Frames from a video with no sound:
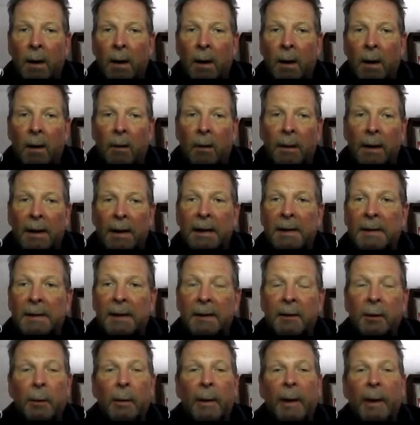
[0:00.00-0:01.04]
Okay,
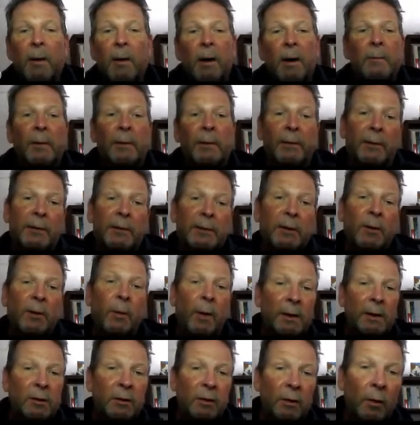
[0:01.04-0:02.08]
continuing on with this
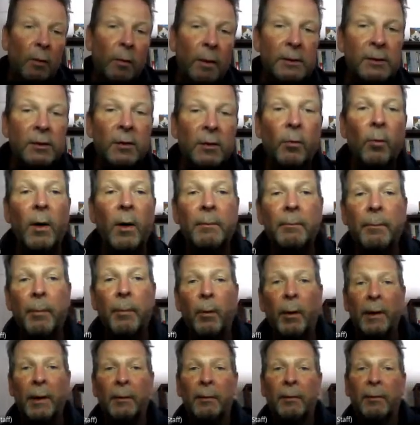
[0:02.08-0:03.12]
question
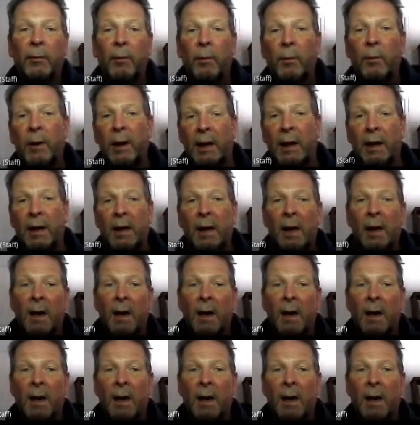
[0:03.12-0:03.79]
1.3.